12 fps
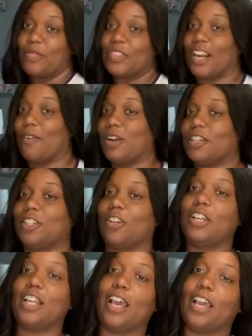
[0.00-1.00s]
that I want to show
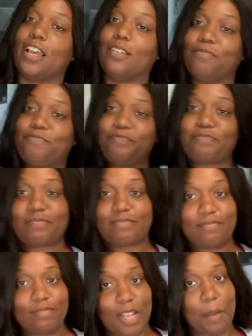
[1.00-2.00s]
you today.
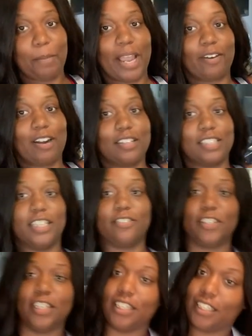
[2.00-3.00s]
Background's
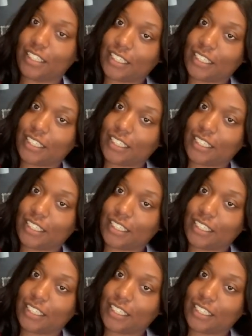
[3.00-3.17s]
different.